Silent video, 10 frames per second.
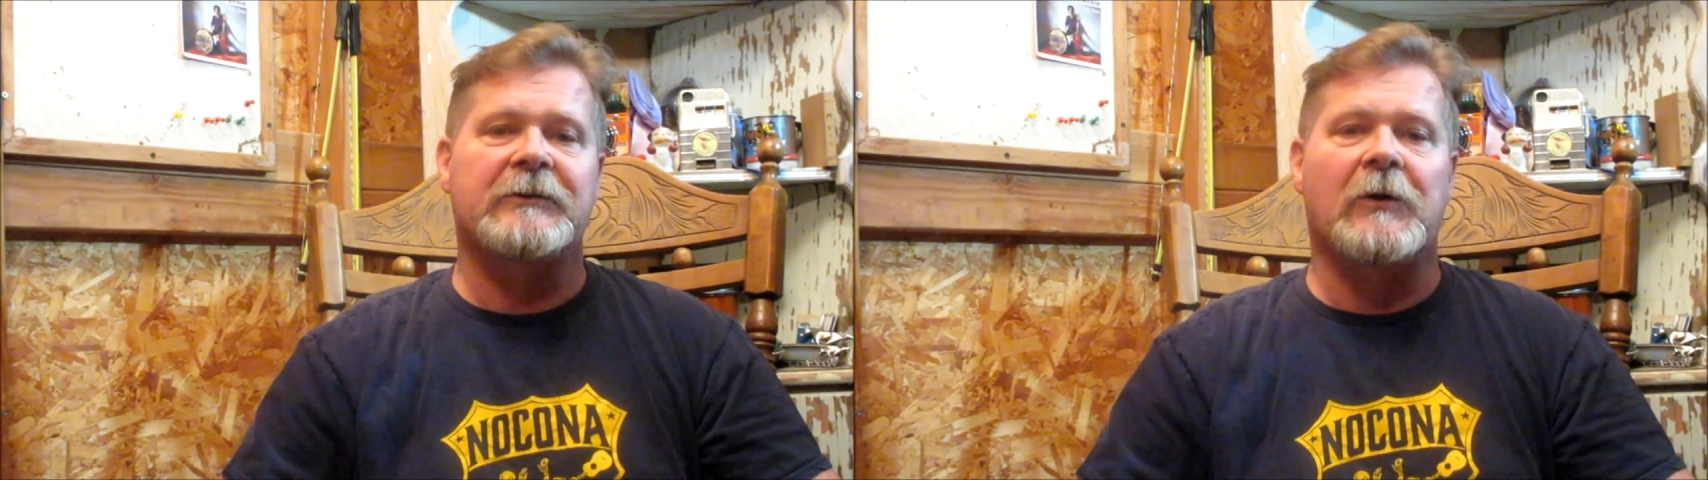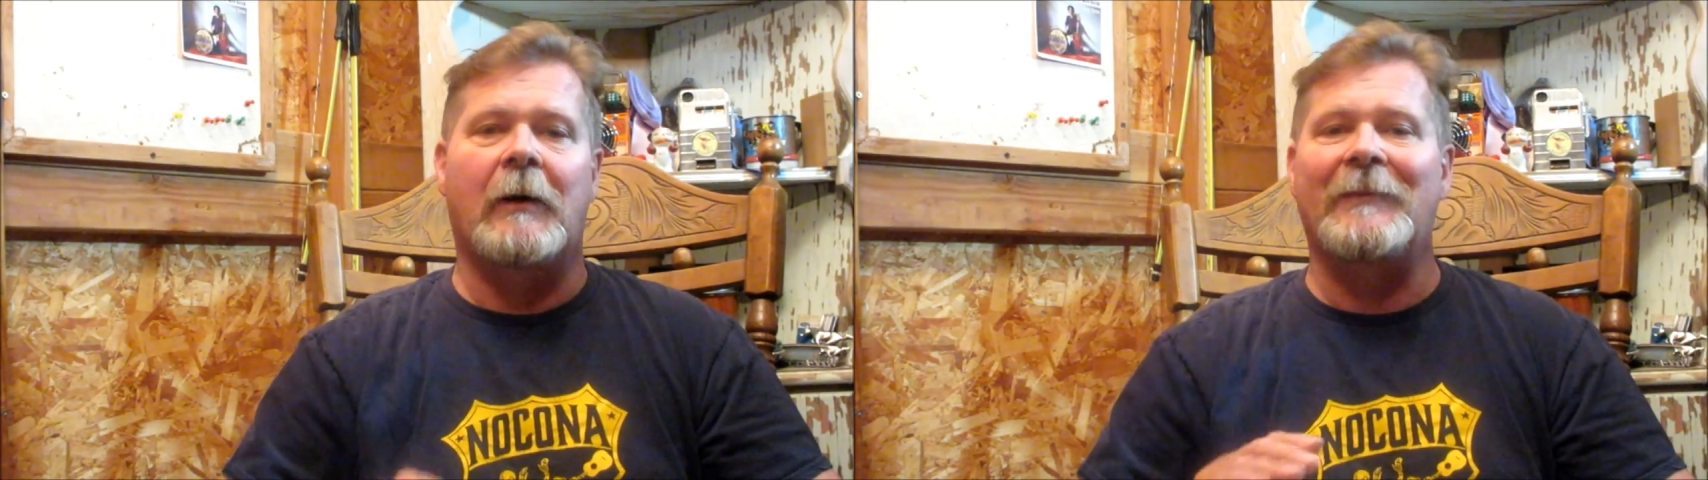
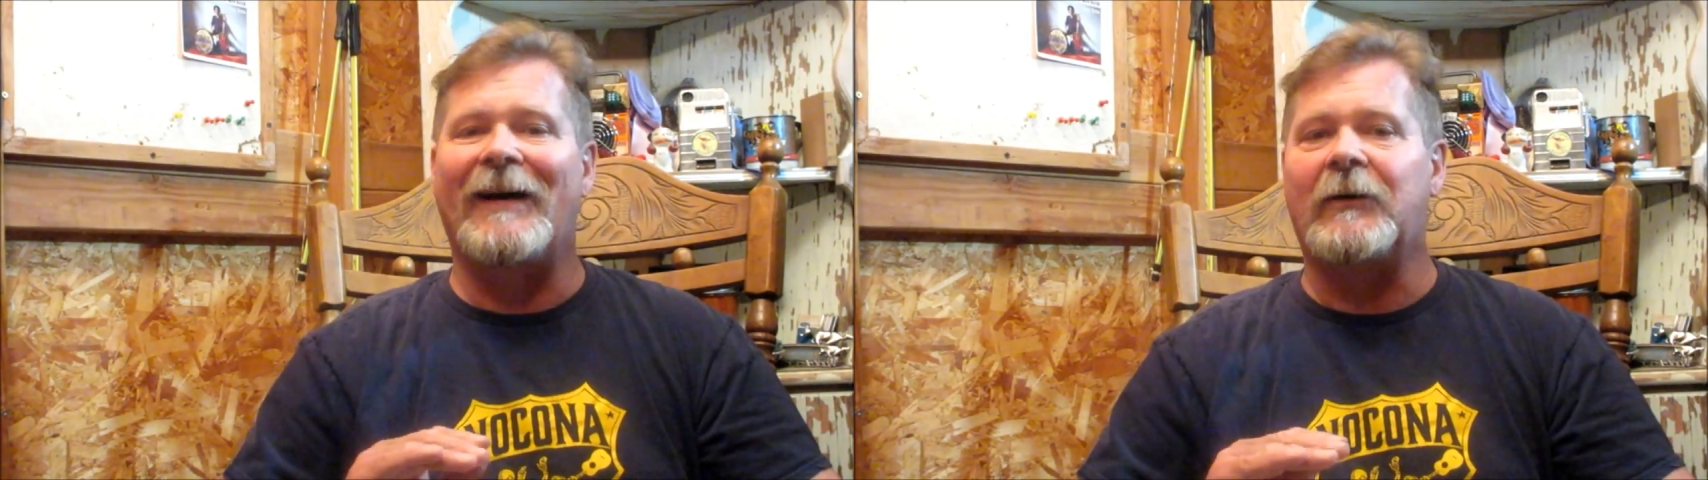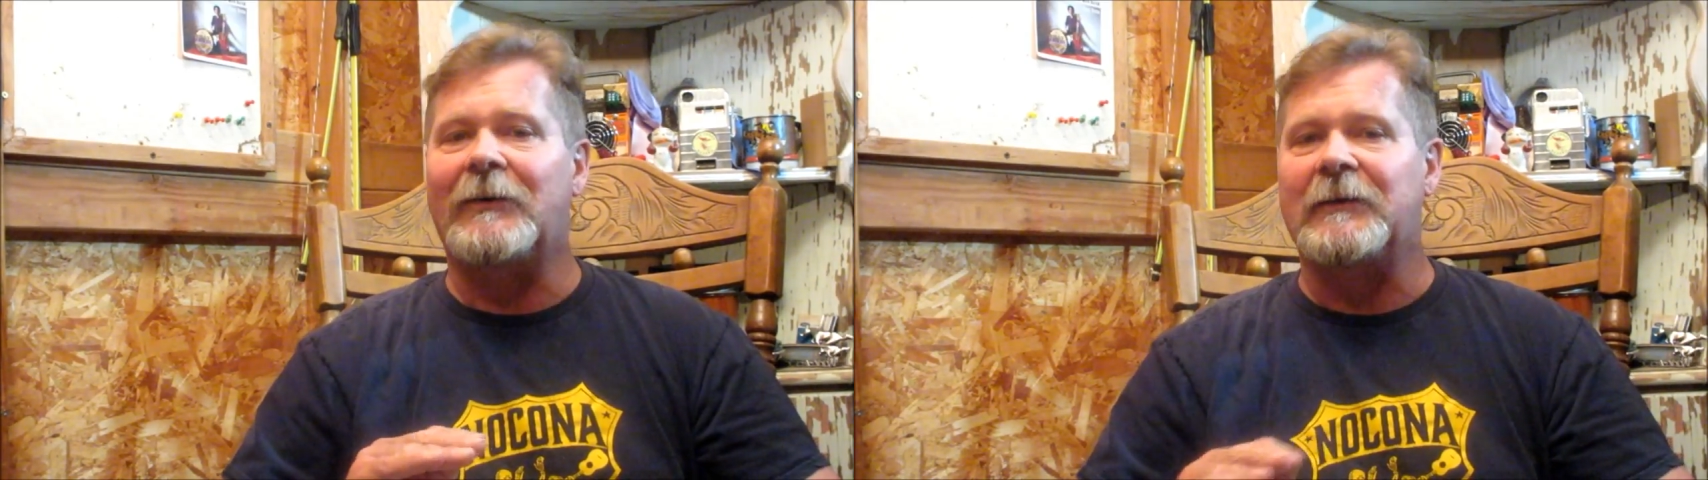so I'm
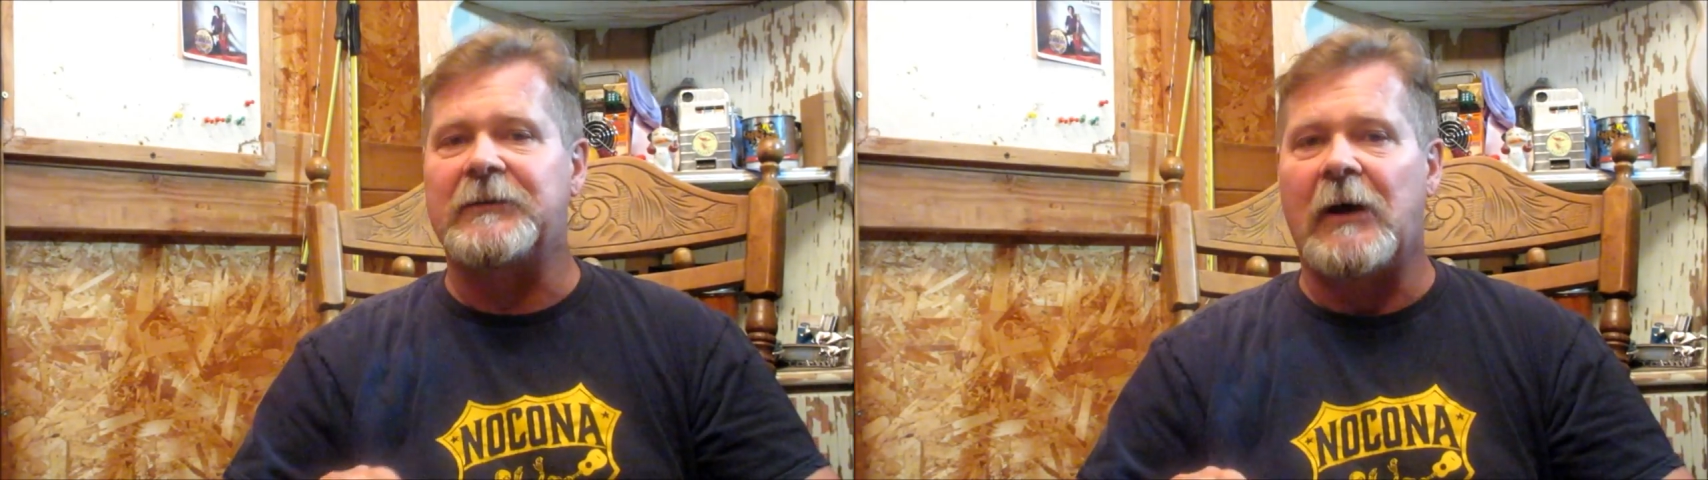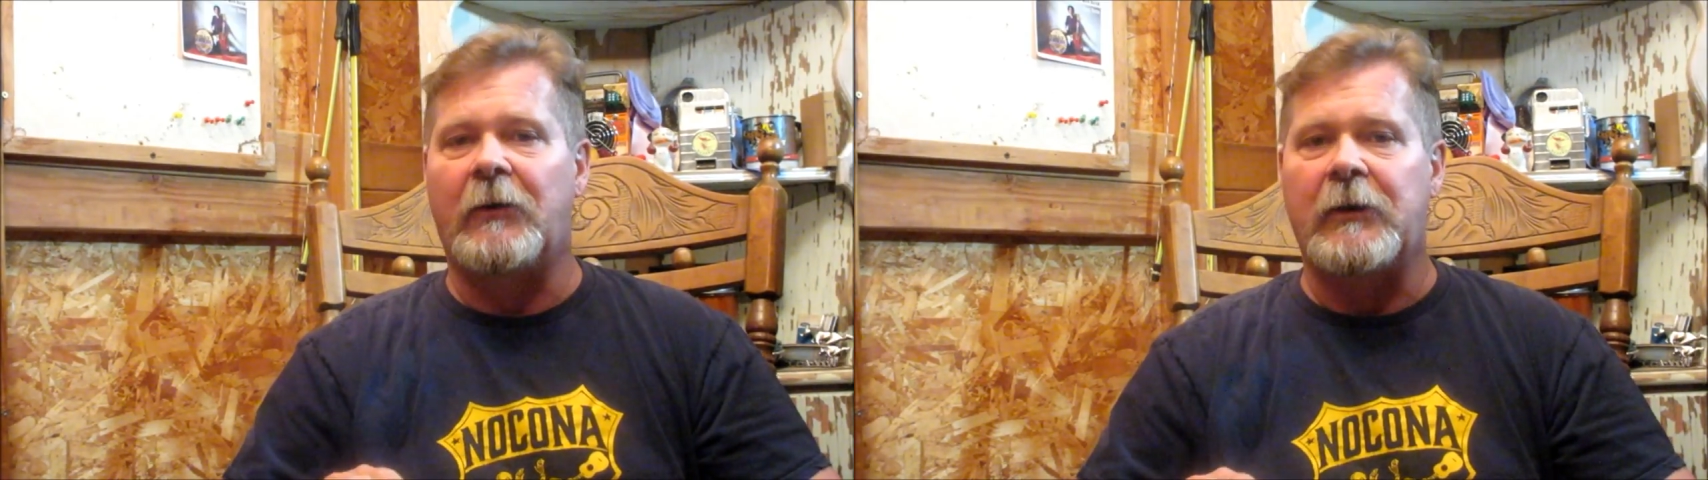not going to
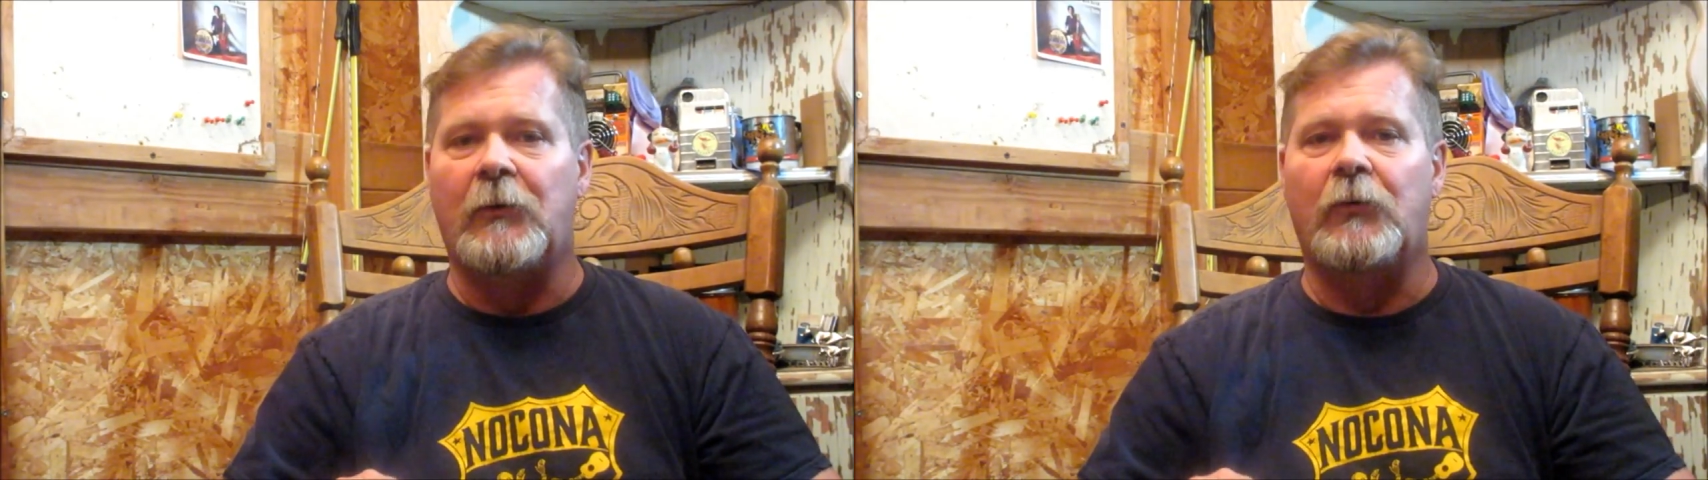tell you